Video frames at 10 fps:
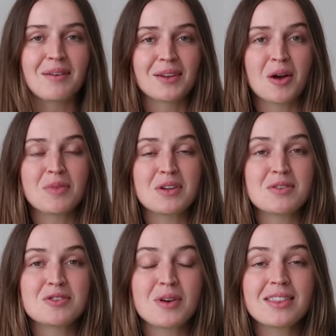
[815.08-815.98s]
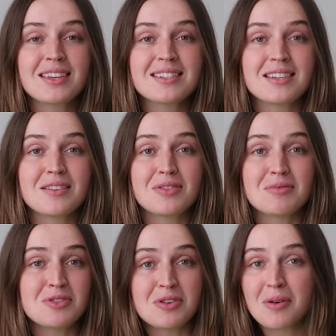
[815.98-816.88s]
I really hope that you enjoyed this, and if
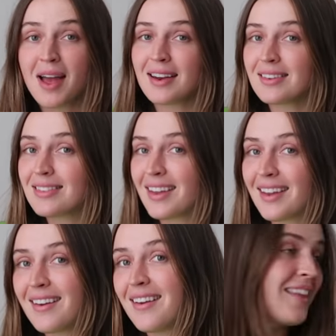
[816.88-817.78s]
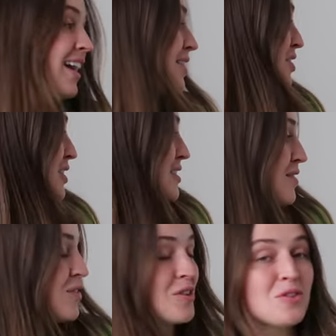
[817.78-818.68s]
you do anything like this,
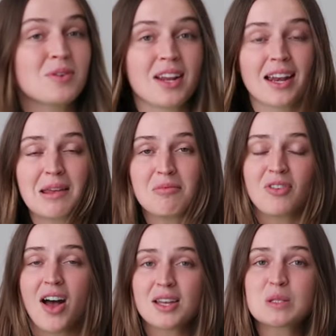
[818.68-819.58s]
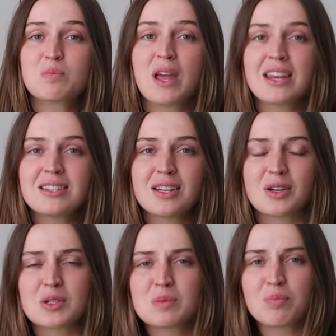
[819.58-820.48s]
if you're doing any vase painting
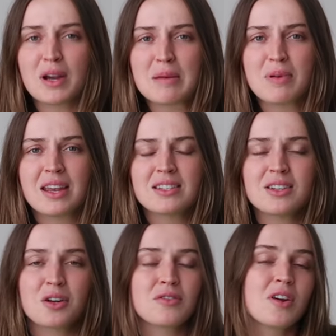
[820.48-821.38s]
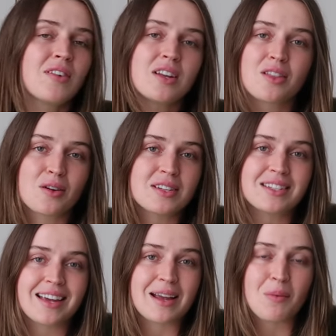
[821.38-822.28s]
or spray painting, or if you have any other
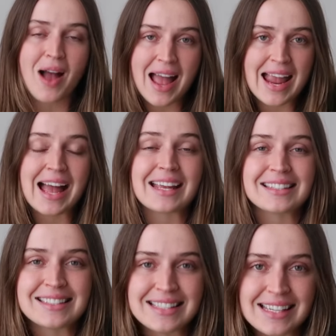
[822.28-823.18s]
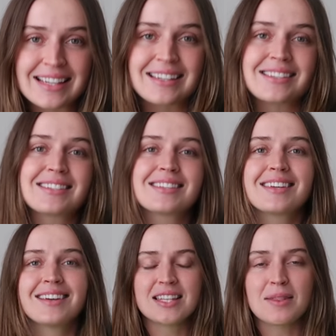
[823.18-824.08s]
DIY ideas,
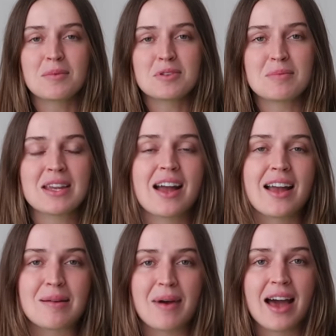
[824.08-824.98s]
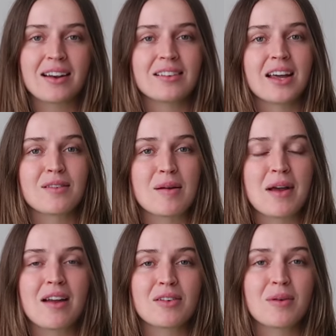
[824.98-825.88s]
send them to me. I am at
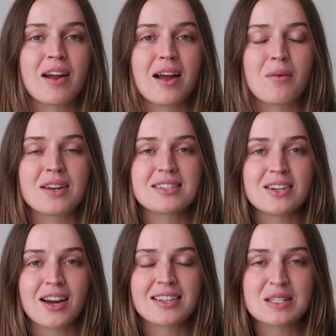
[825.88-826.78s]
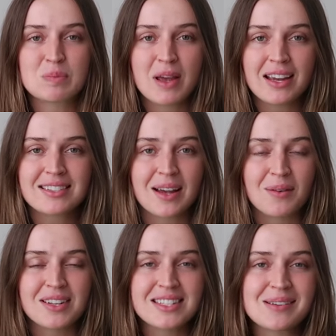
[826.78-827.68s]
Allanarama everywhere. I want to see your guys' pics.
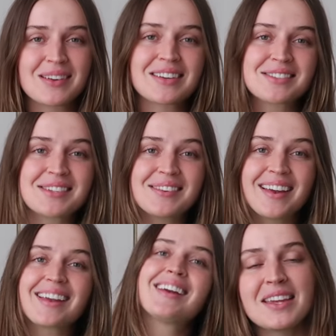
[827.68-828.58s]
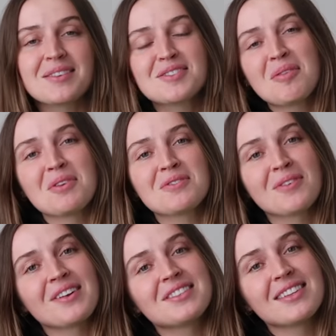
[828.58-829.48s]
I want to see what you're doing. Thank you so much for
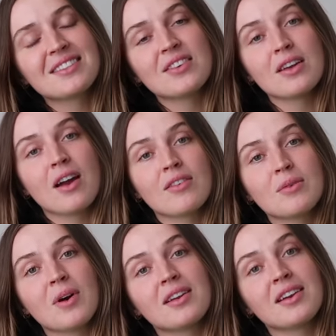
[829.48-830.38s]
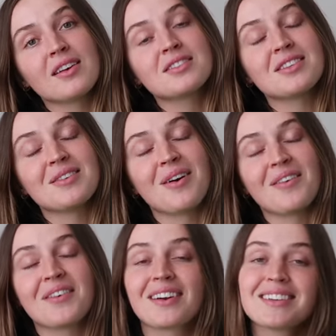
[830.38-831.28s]
watching this video, everyone, and I'll see you
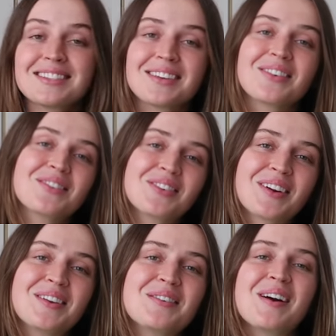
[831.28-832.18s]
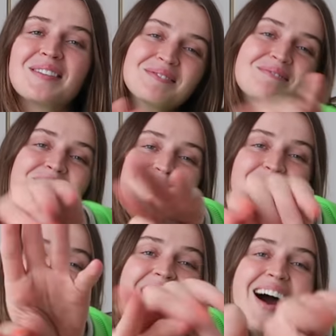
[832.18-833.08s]
all very soon for a new one.
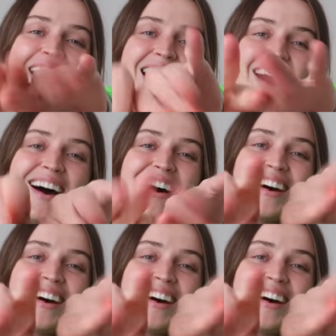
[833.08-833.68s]
Bye!